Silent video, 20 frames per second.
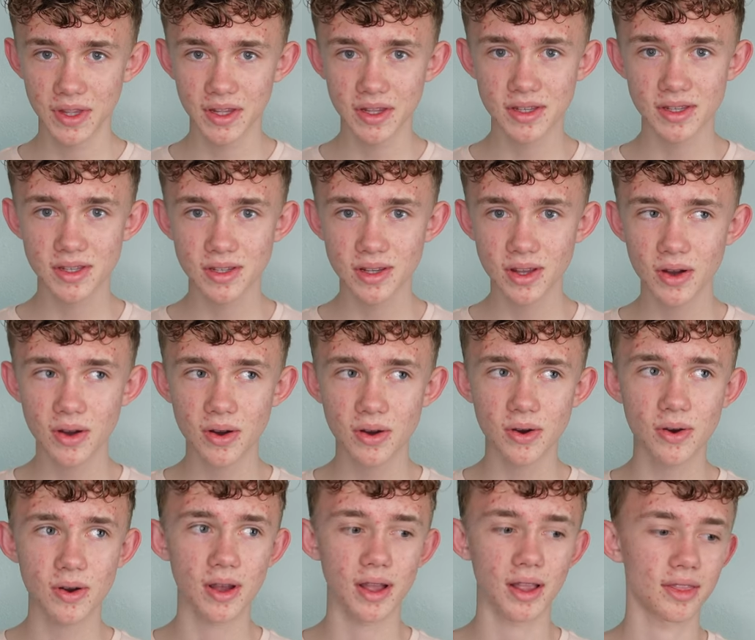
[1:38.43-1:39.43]

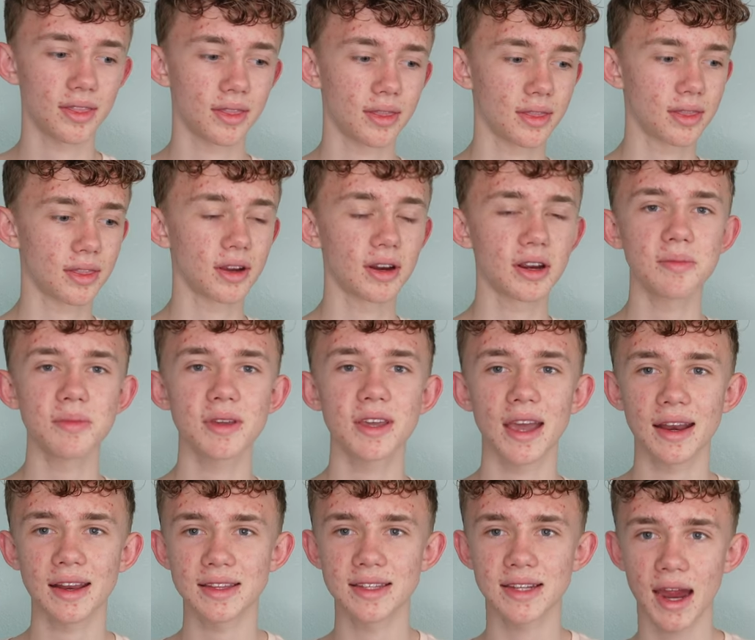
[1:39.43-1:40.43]
So they're gonna be
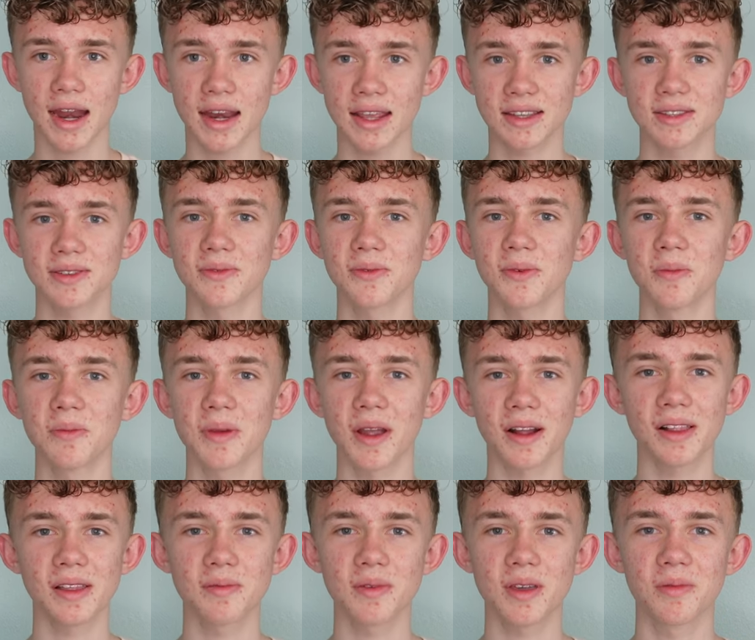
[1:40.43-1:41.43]
kind of tiny, so we'll
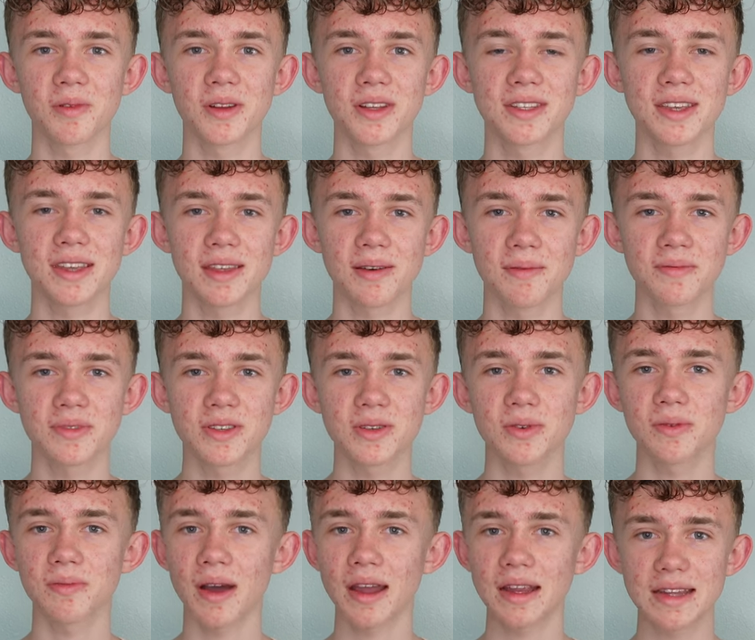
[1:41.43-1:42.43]
barely be able to see them, so
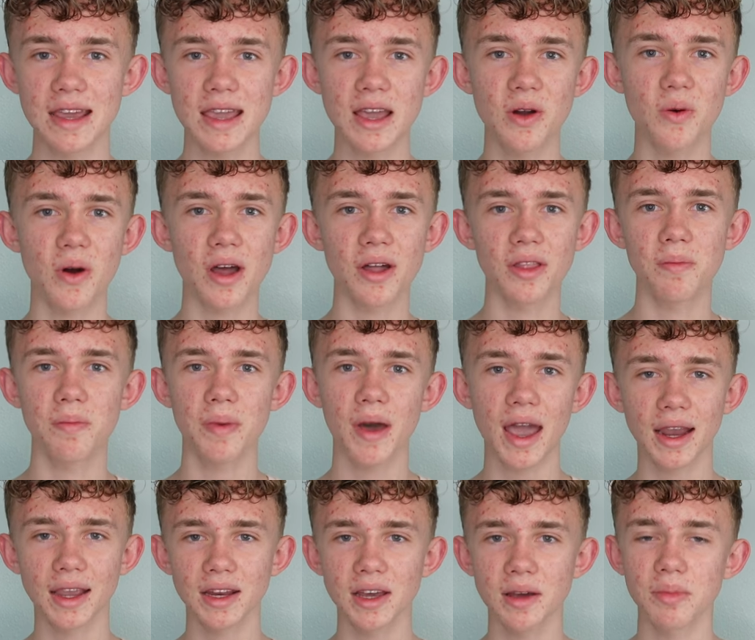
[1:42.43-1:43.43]
it might take a while to
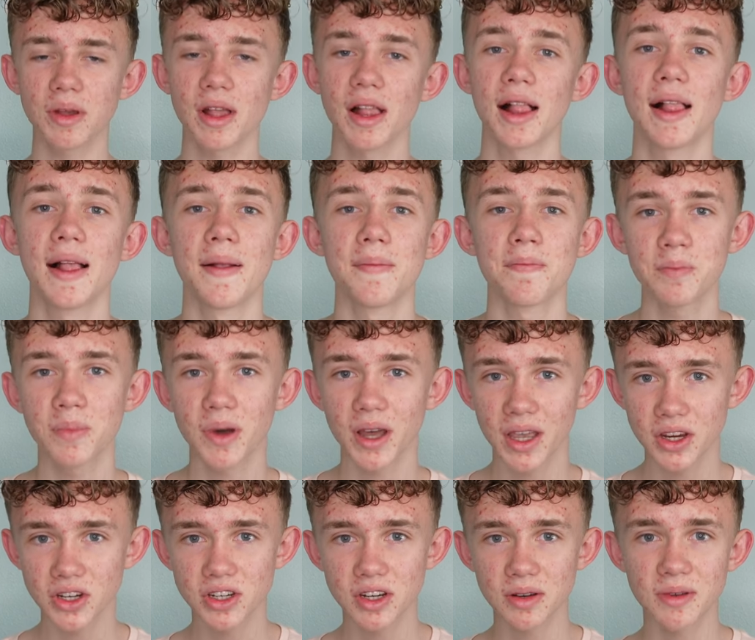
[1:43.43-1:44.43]
pack it up,
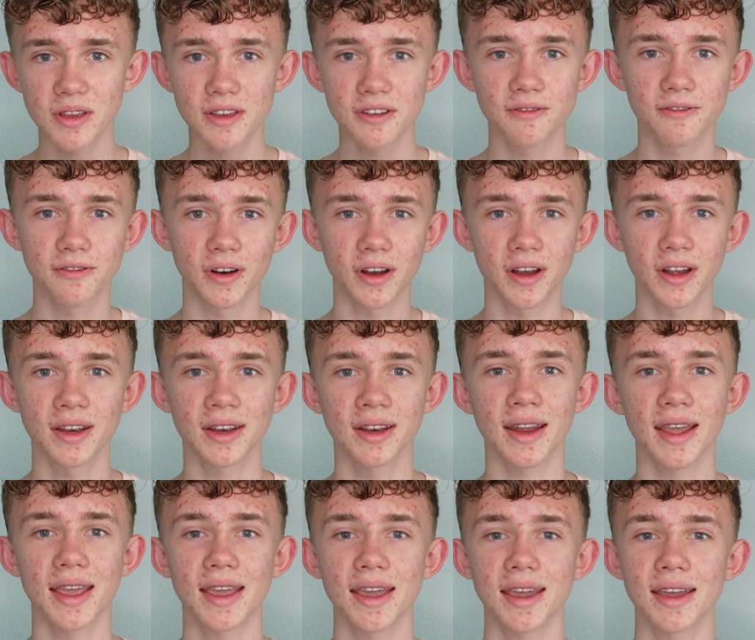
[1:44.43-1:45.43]
but it should be fun
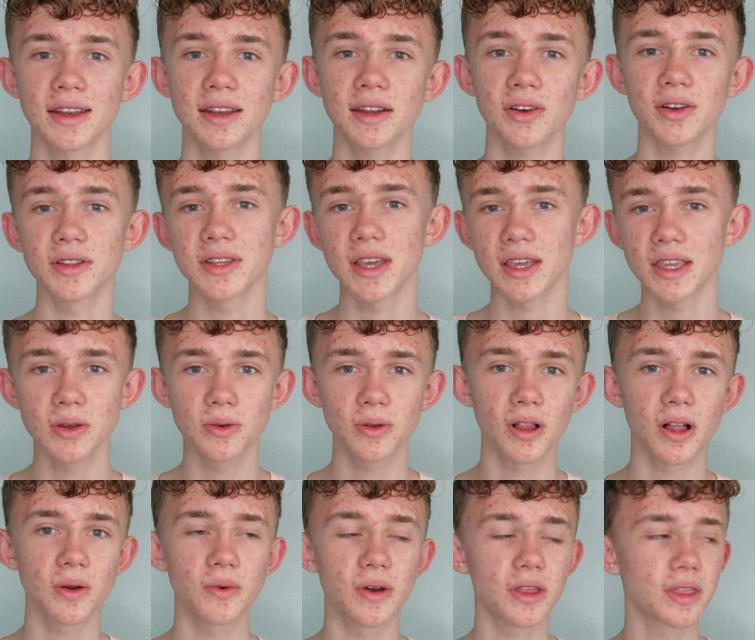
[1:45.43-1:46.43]
and I'll take you
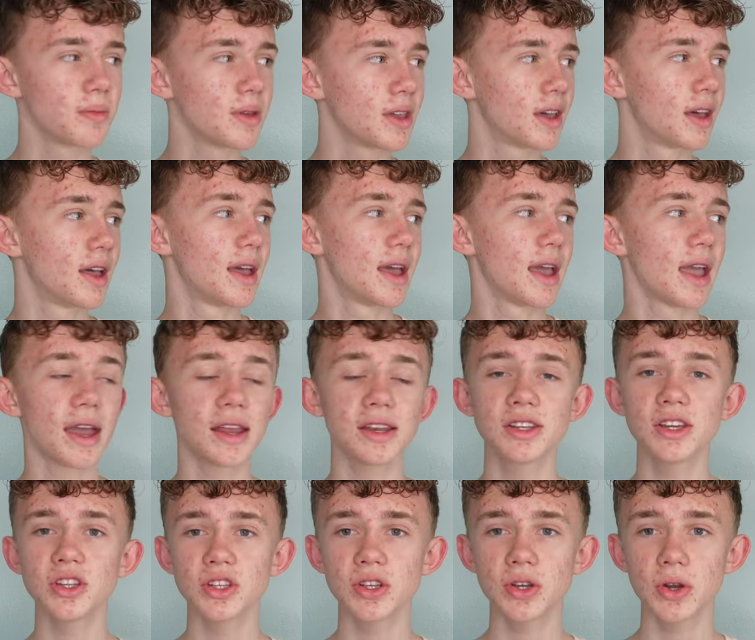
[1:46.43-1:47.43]
along with me and
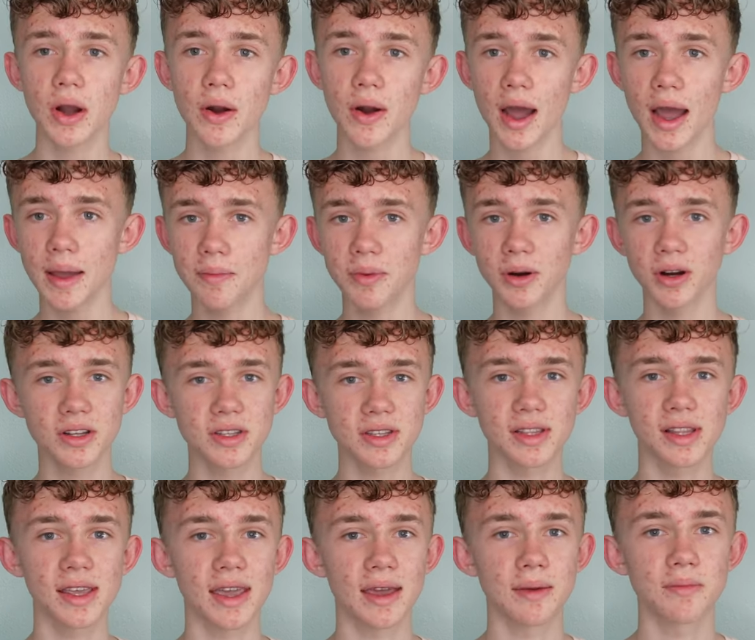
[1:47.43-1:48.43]
teach you how I
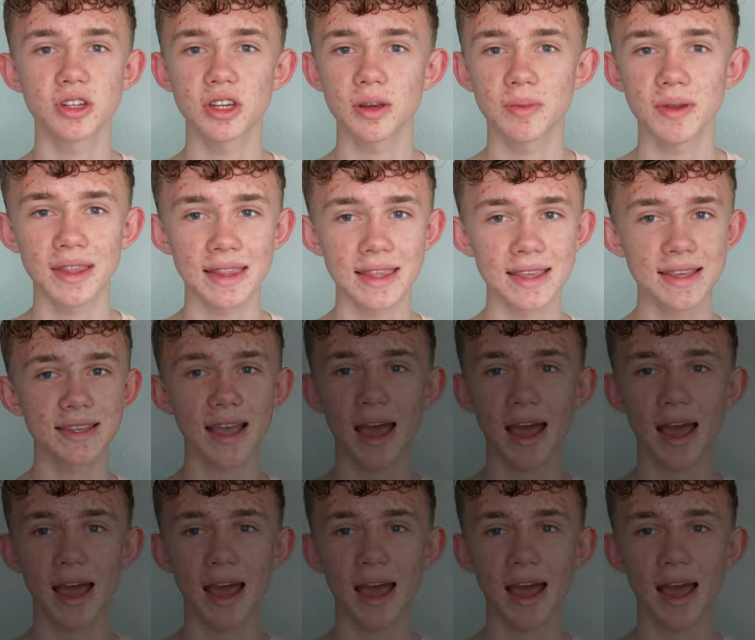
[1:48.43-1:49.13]
personally am shipping these